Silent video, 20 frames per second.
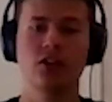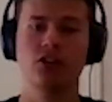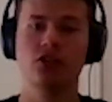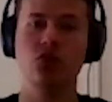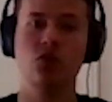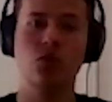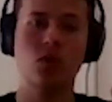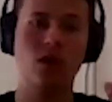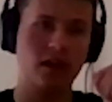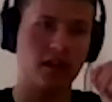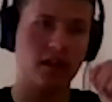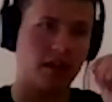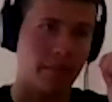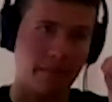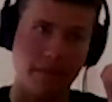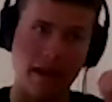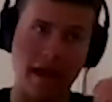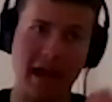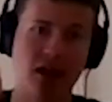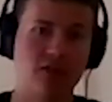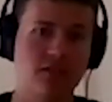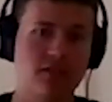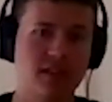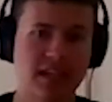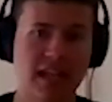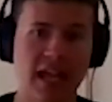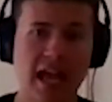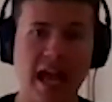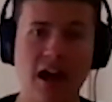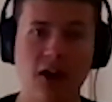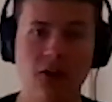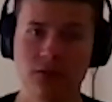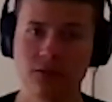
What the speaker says: you want to bow to the cow,